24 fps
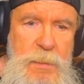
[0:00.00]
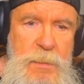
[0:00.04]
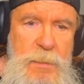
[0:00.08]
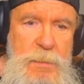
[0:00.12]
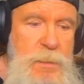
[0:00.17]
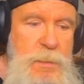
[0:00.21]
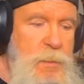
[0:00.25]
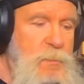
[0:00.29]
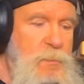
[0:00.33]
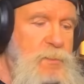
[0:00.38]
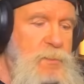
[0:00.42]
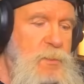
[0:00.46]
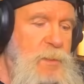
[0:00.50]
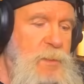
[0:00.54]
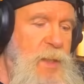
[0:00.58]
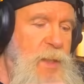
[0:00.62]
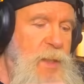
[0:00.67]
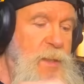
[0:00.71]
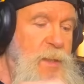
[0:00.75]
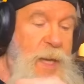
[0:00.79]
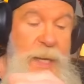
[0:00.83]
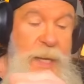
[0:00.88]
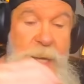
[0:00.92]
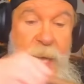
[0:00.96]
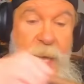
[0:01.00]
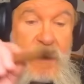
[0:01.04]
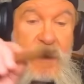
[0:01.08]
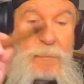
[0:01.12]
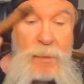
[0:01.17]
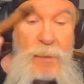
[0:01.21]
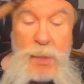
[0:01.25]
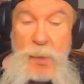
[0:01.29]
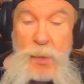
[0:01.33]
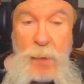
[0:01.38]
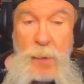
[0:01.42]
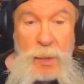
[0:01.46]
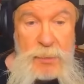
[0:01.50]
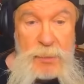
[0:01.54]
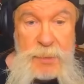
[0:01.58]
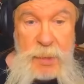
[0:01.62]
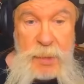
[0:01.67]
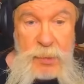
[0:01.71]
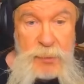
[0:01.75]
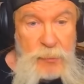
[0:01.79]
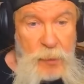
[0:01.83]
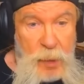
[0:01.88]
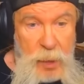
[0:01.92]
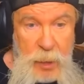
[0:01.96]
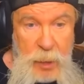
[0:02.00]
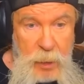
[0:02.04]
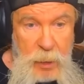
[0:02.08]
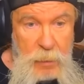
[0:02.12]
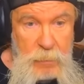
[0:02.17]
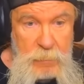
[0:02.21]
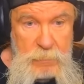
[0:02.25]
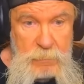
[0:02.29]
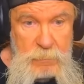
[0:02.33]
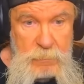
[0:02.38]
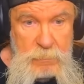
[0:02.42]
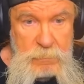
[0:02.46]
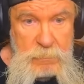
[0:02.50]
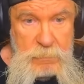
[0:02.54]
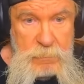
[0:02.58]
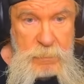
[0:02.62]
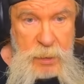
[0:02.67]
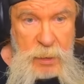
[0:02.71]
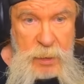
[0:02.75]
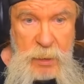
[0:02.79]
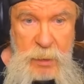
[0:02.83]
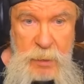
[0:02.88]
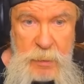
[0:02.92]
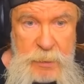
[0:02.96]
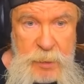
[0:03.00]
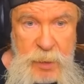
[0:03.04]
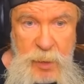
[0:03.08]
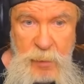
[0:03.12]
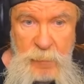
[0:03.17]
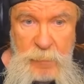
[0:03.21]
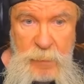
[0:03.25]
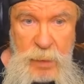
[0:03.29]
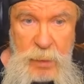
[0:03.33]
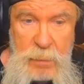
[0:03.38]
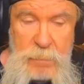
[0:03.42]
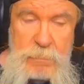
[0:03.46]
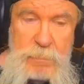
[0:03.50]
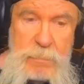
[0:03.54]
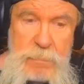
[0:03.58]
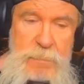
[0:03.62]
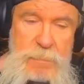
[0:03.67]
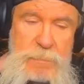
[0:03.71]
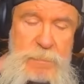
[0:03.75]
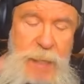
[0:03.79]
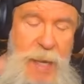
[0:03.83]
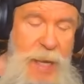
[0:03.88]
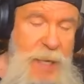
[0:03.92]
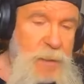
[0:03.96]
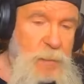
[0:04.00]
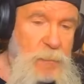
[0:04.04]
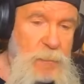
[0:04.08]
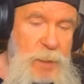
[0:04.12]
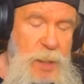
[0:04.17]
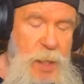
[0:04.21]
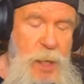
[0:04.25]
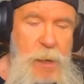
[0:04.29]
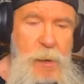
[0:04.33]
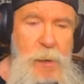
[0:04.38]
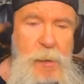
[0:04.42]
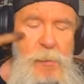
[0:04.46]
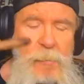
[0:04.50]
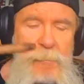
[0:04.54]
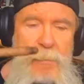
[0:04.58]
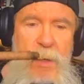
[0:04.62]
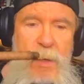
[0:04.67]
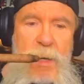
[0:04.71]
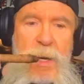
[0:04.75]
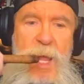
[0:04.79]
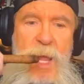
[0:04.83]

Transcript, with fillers: So to they, and I don't know who else they tried out. They didn't tell me. I don't care, but